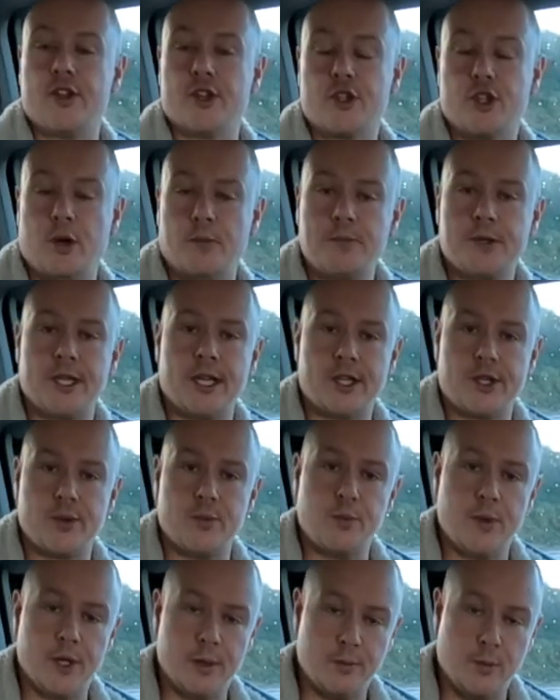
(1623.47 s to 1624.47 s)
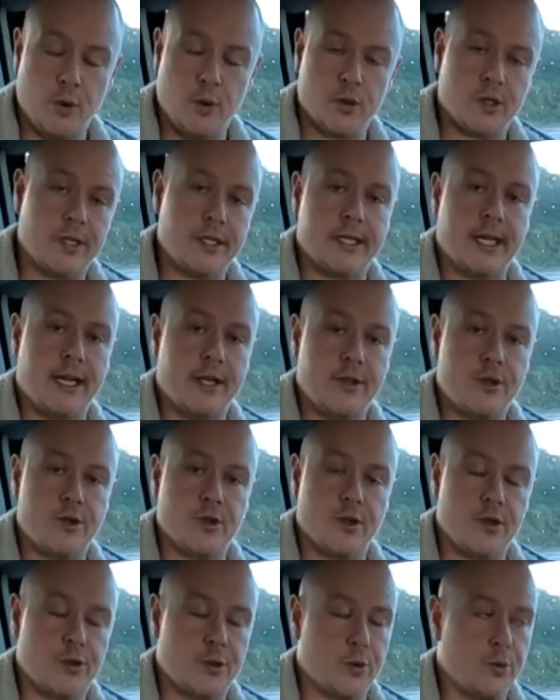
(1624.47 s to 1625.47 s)
the top section where the mortise and tenon
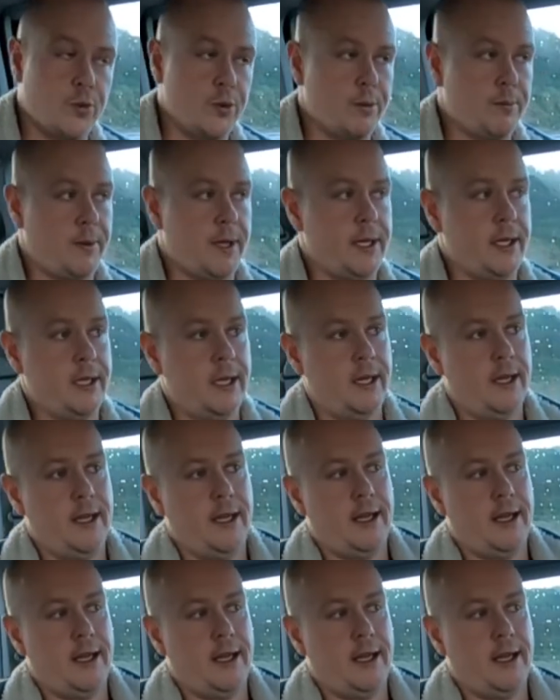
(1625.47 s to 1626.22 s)
joint's going to be,